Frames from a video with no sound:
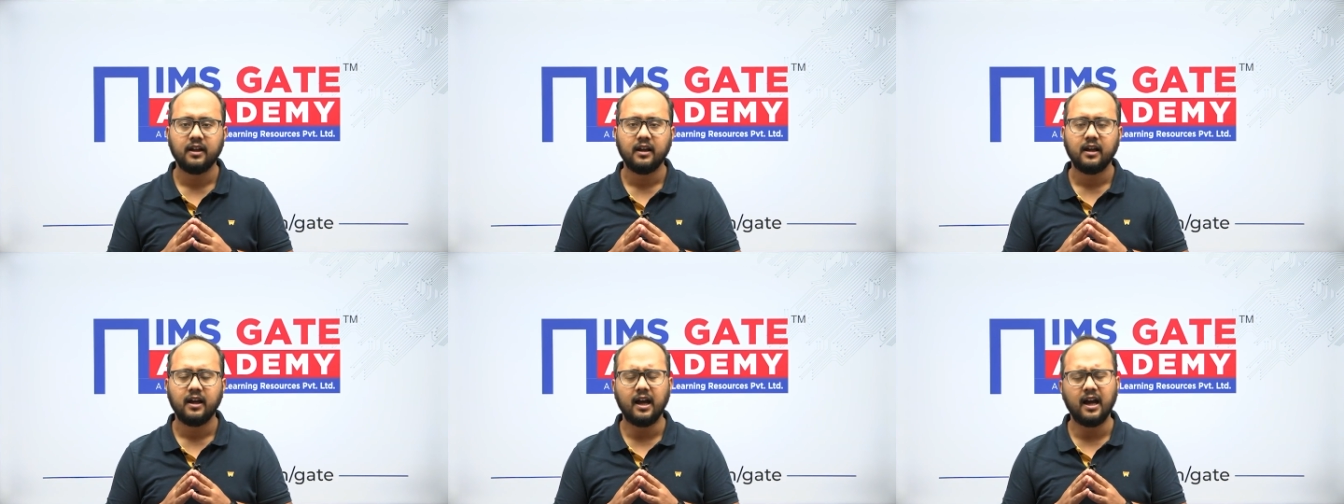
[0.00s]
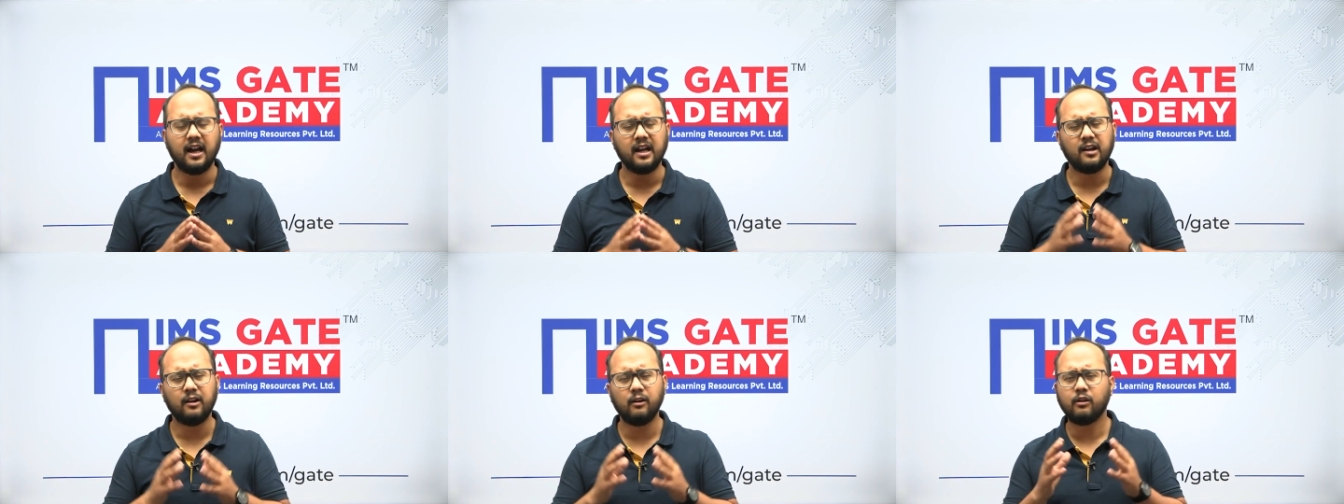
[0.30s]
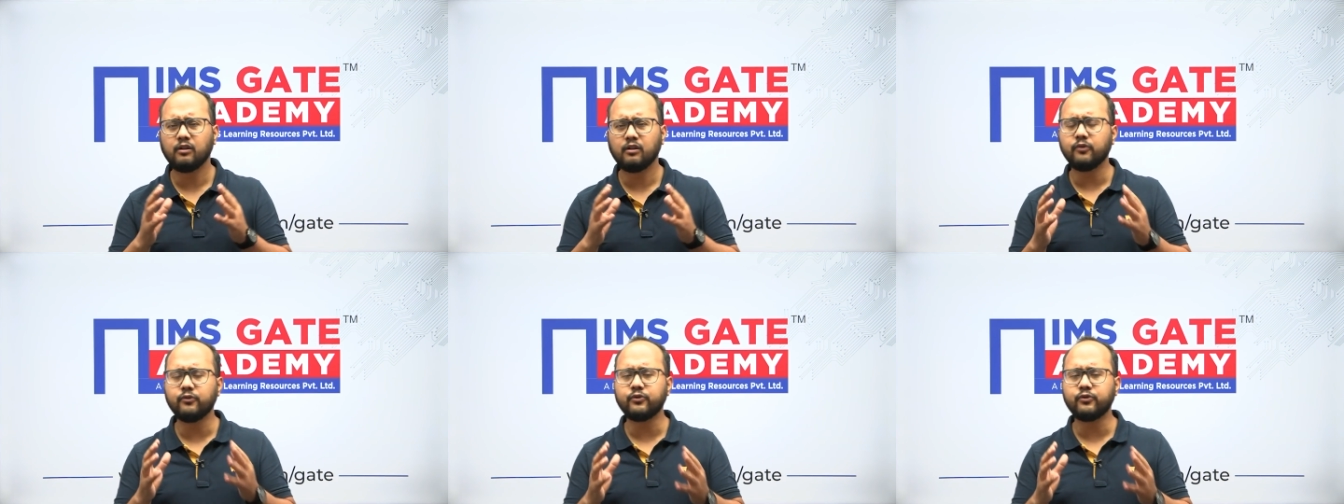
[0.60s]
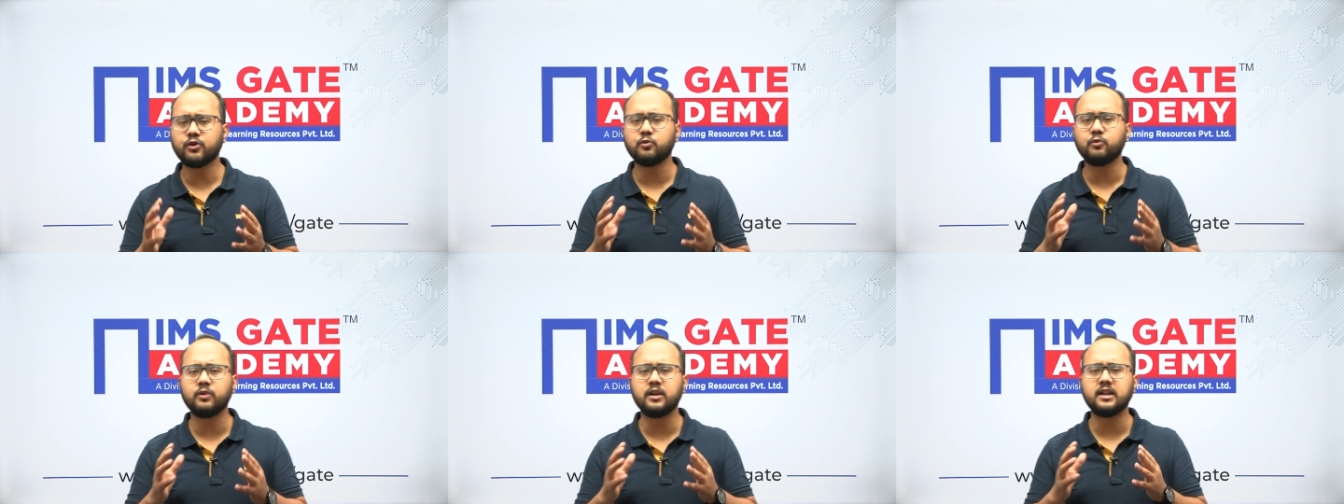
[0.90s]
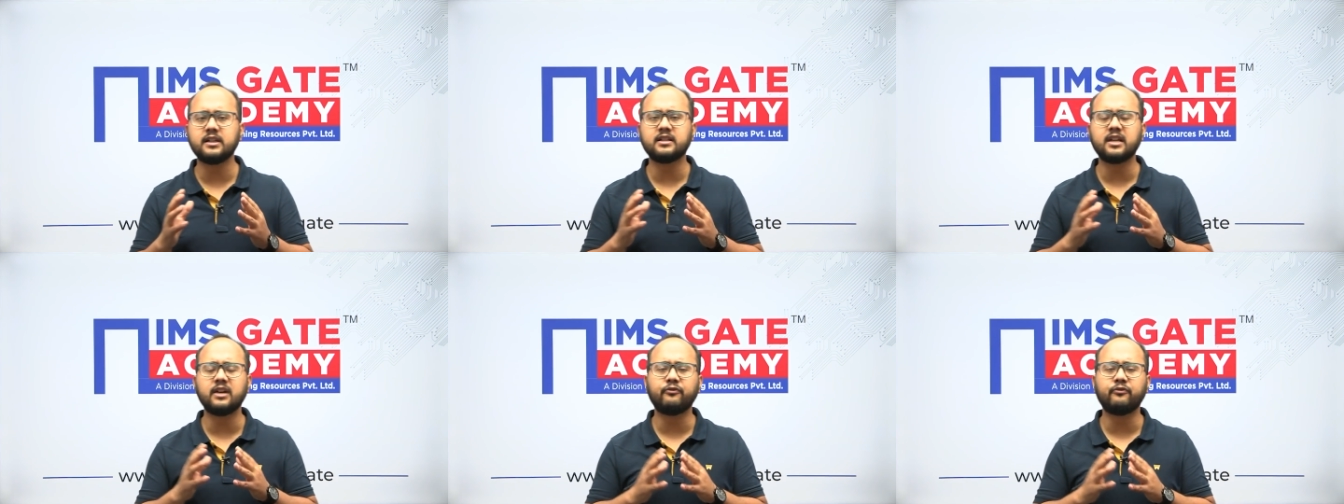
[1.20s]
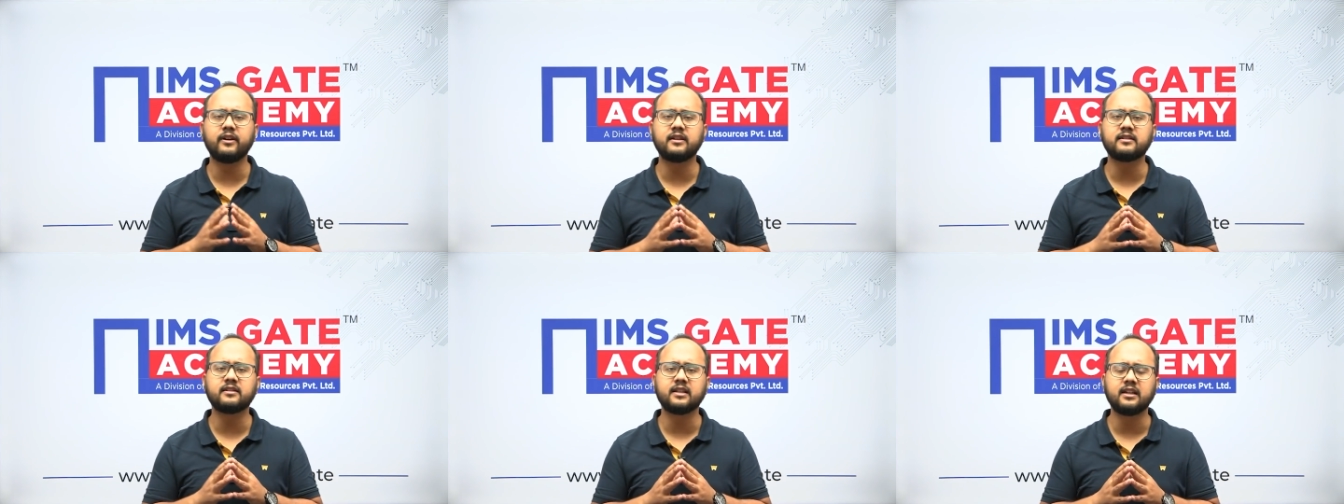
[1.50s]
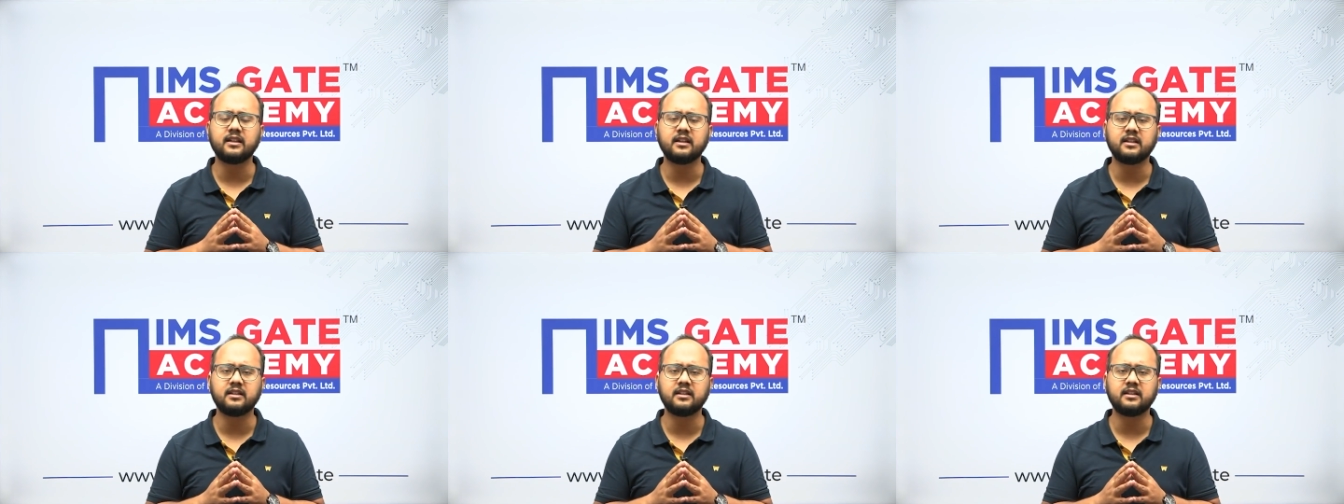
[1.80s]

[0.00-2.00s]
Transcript: And lot of students are facing